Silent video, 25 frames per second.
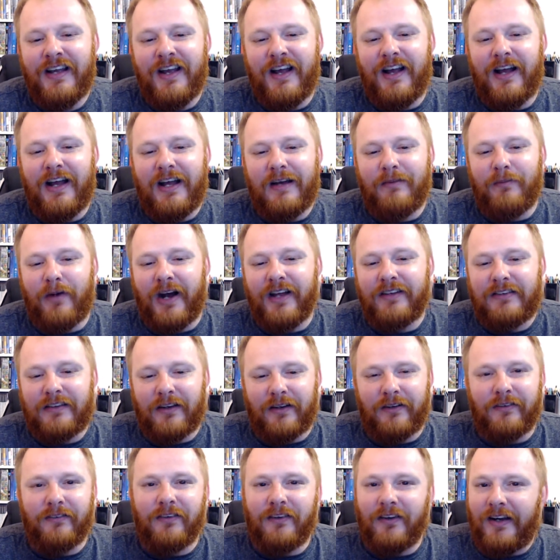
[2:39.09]
I
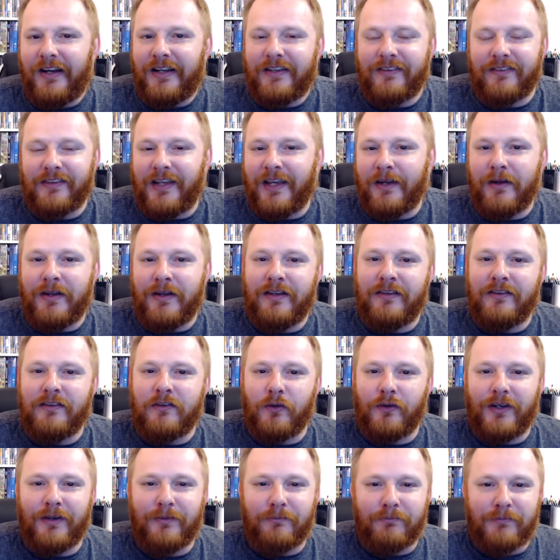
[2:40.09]
don't like to get
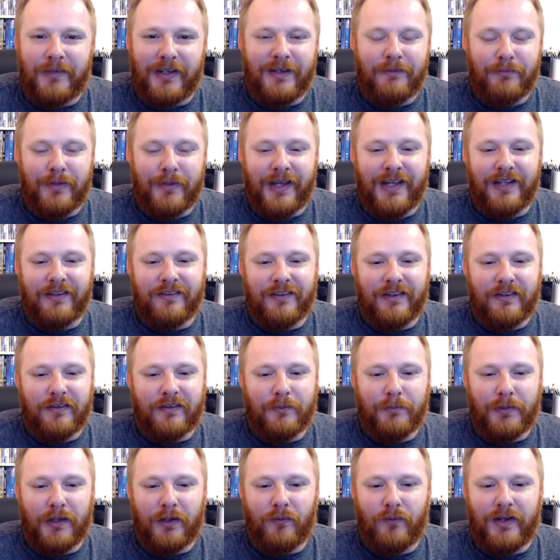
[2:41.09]
into an unmade bed. It's a
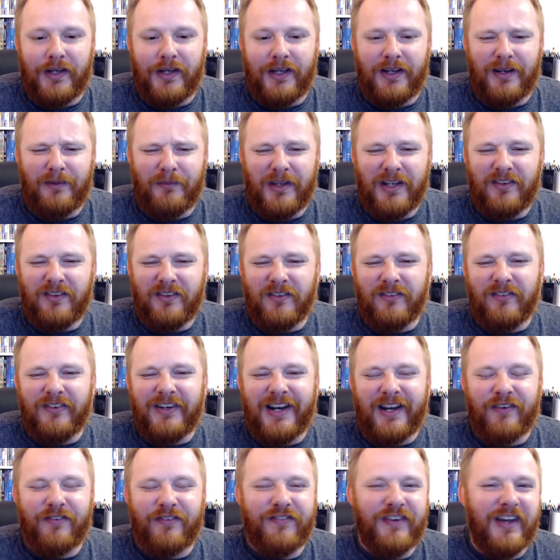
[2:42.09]
bit weird. I mean, it's not
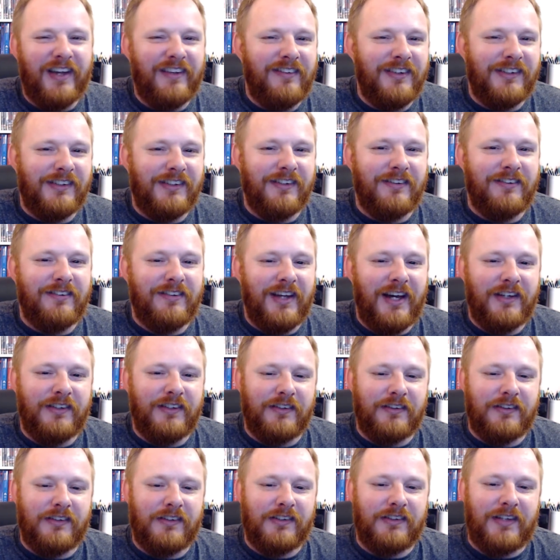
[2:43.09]
really a fetish as such.
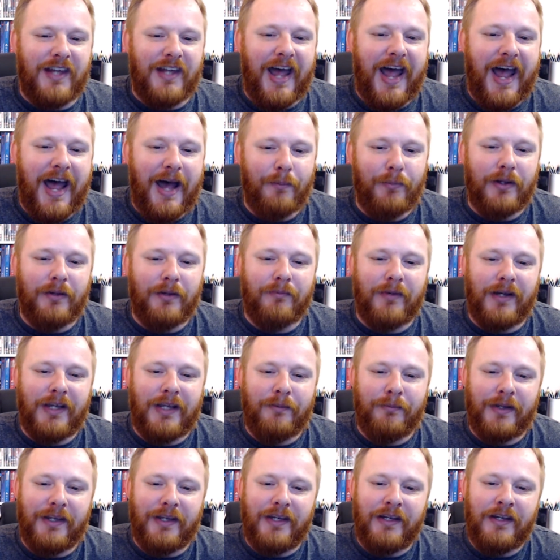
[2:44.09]
It's just a habit
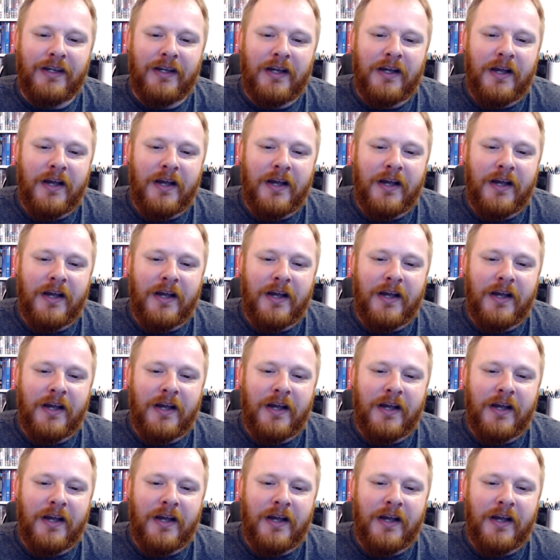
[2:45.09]
maybe.